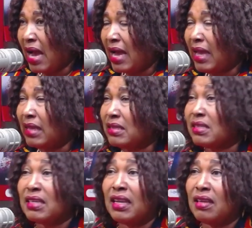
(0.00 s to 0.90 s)

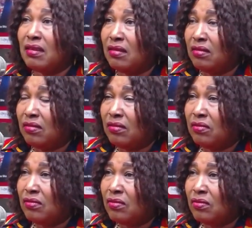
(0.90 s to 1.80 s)
etre
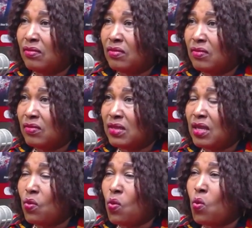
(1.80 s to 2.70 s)
se
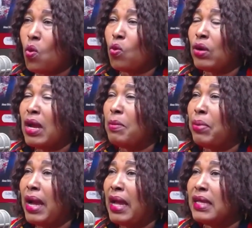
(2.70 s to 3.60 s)
okokora
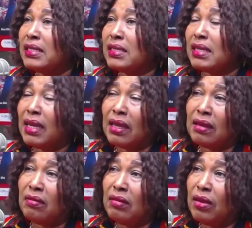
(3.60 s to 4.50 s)
mpa etre
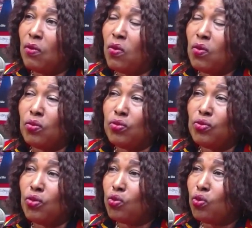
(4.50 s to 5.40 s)
eko
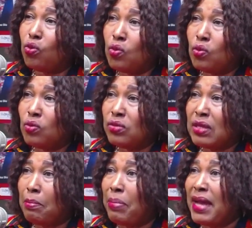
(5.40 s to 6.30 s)
north ho
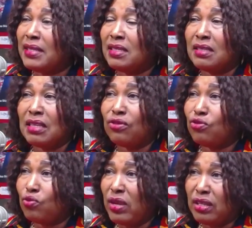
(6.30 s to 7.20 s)
some parts
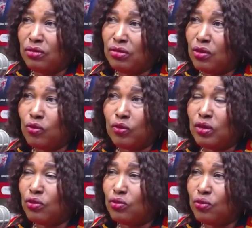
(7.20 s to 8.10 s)
swear to the
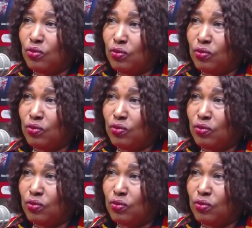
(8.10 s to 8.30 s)
golden stool